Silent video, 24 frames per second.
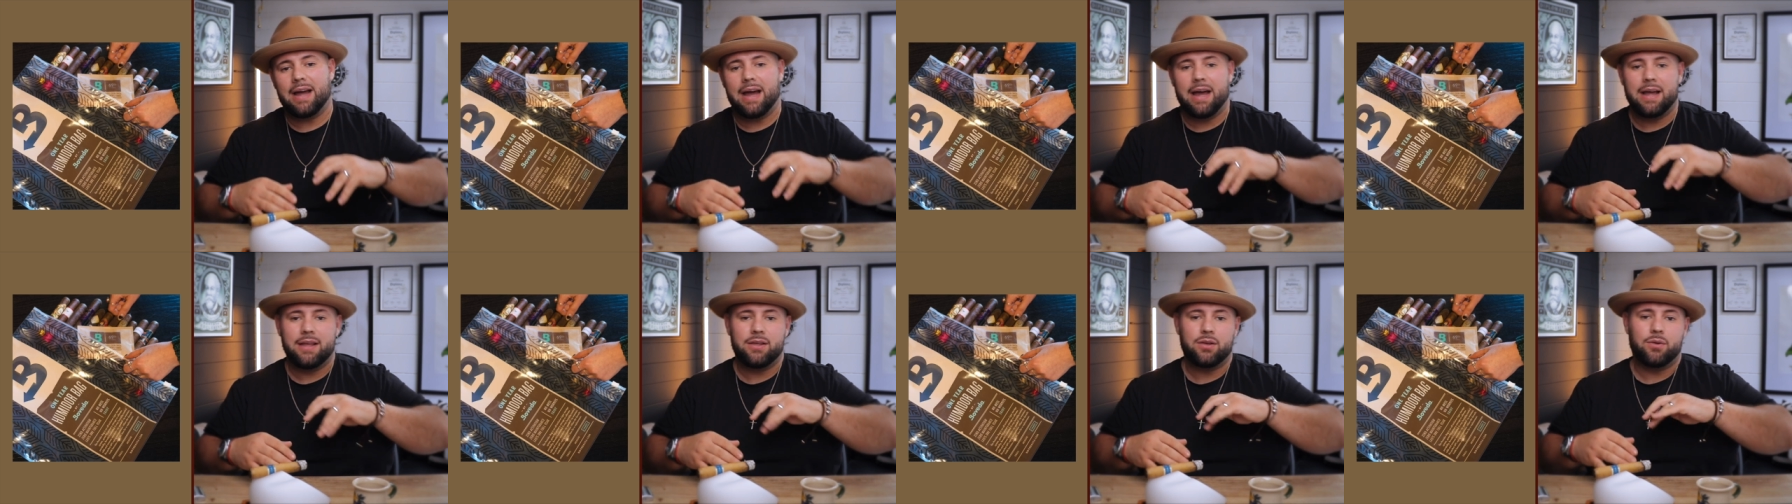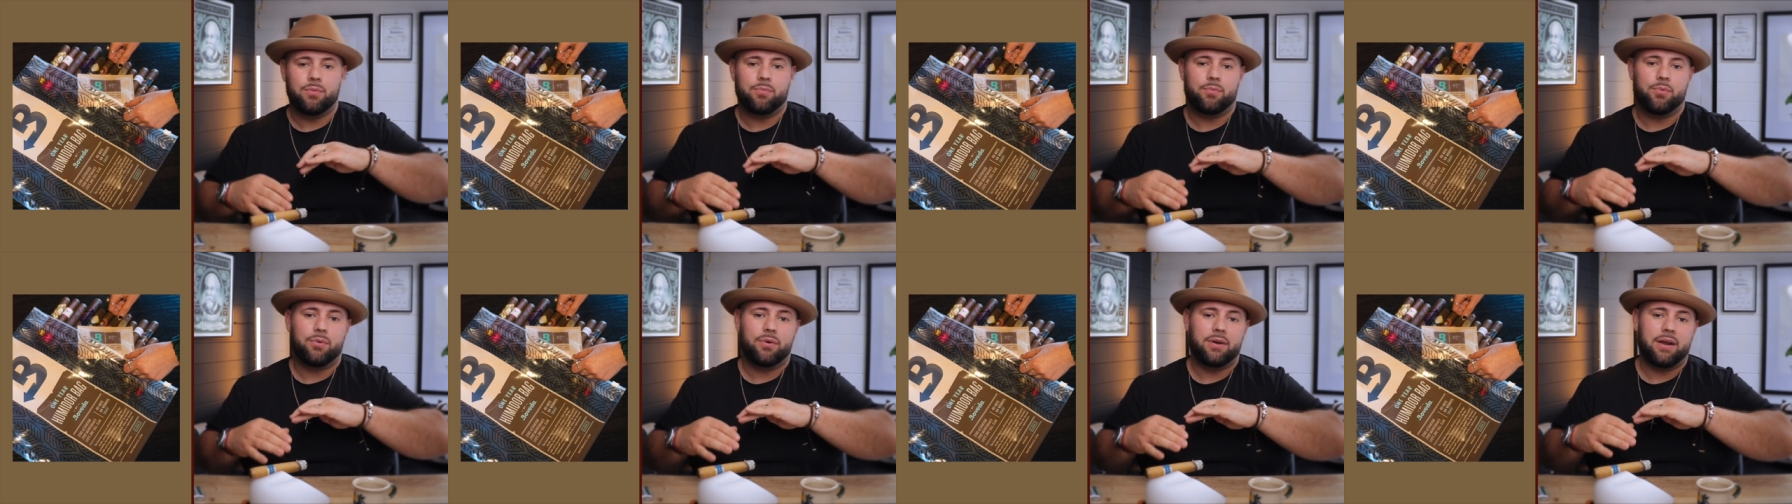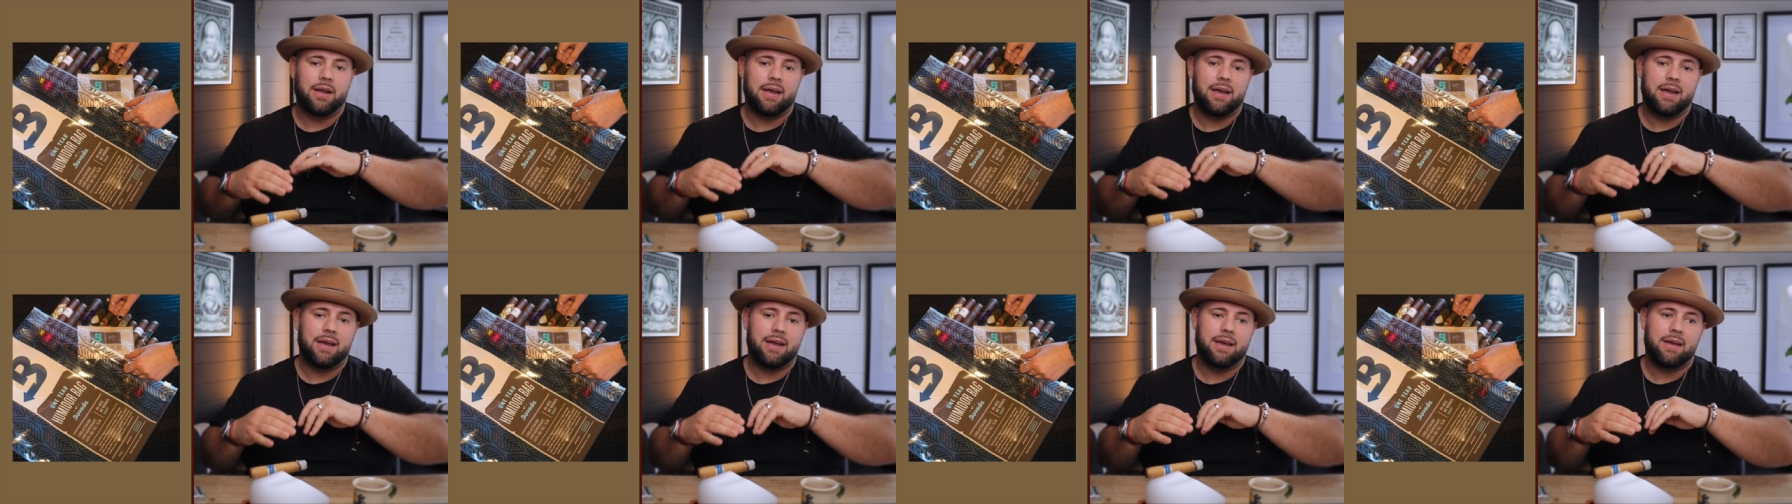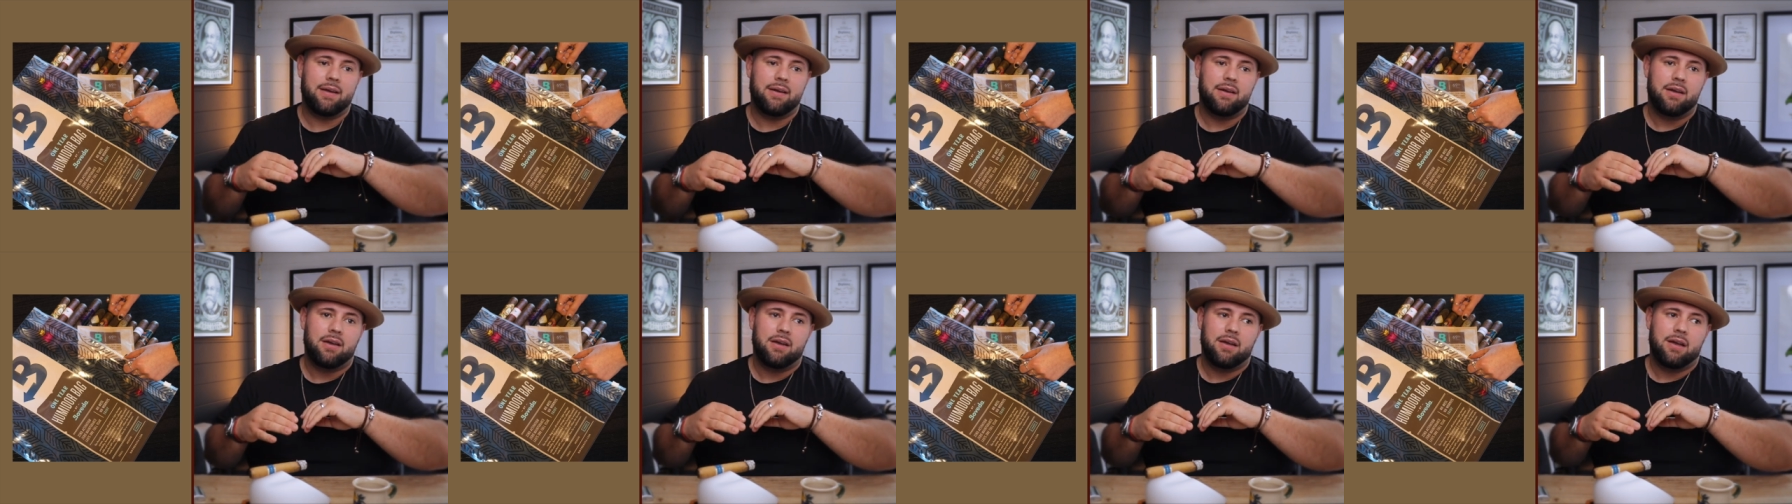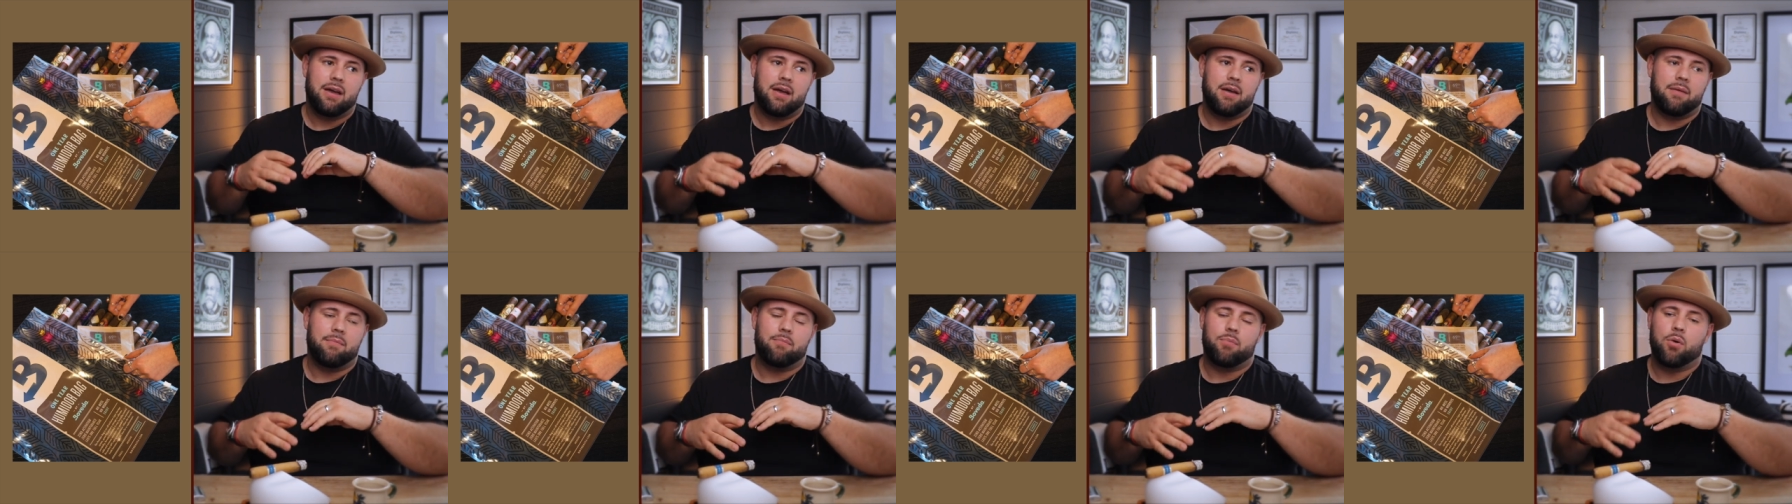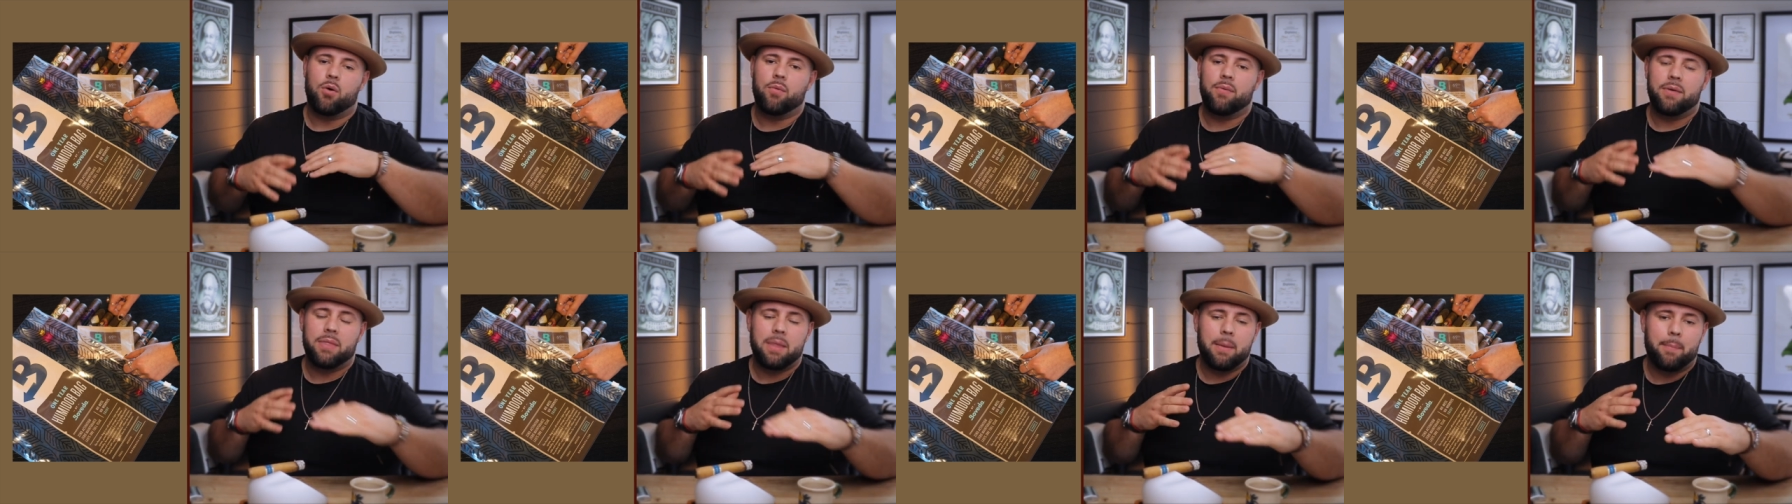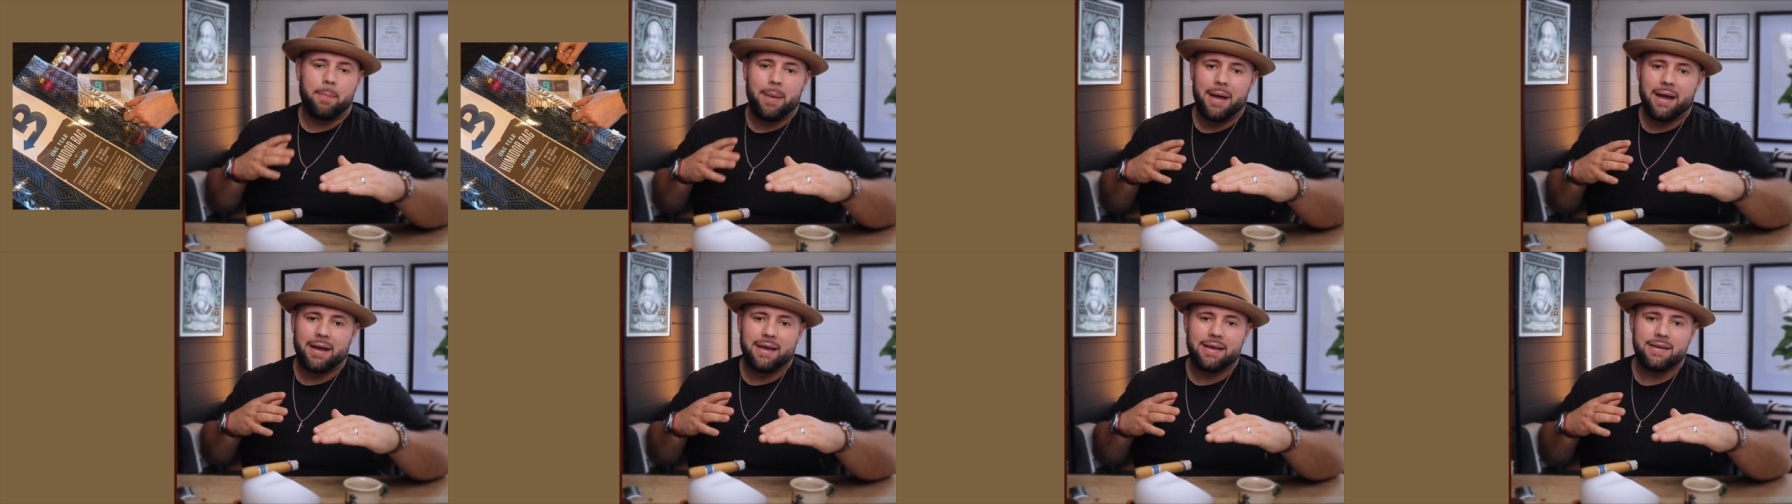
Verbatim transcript: and you put a, a Boveda pack